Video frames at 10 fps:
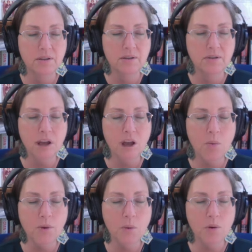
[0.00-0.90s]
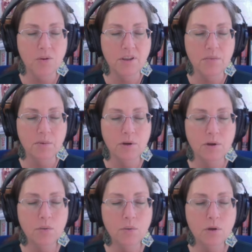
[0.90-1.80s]
to help you with this,
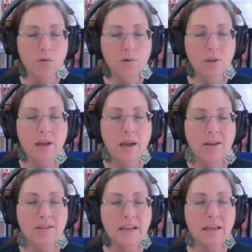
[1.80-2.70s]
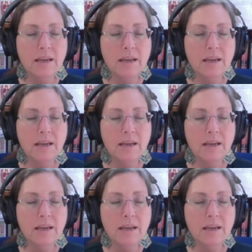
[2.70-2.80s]
because what you're really asking